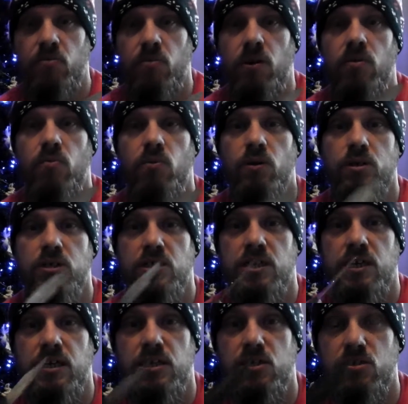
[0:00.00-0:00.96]
well, one
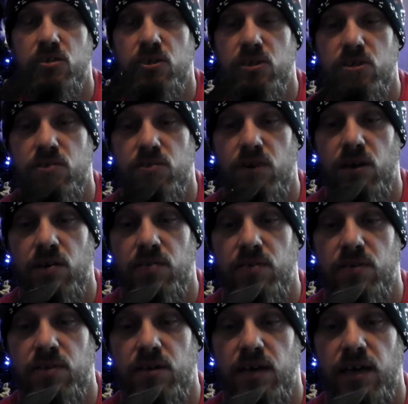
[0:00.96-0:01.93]
stage on a
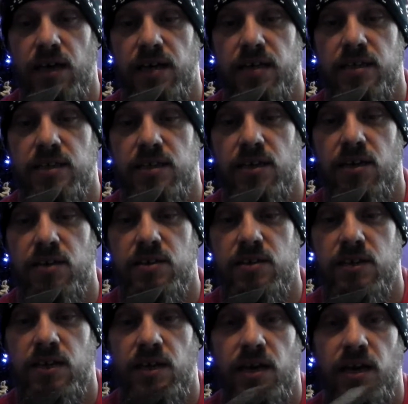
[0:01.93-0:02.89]
survival exercise
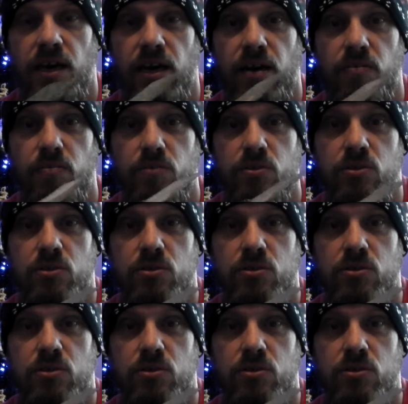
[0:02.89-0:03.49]
um,